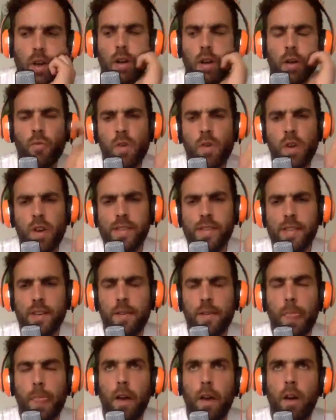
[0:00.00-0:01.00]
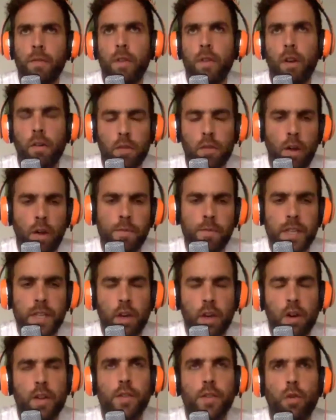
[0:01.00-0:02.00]
wanted to obviously
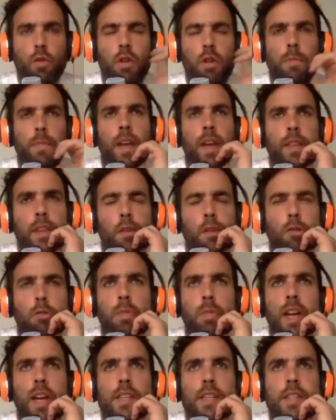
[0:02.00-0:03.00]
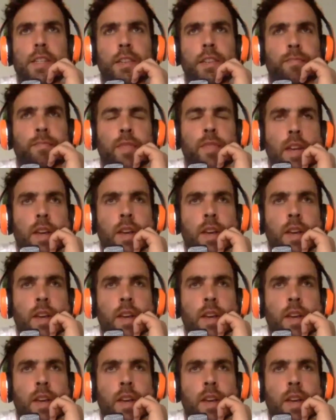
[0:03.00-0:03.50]
got to talk about the All Blacks, and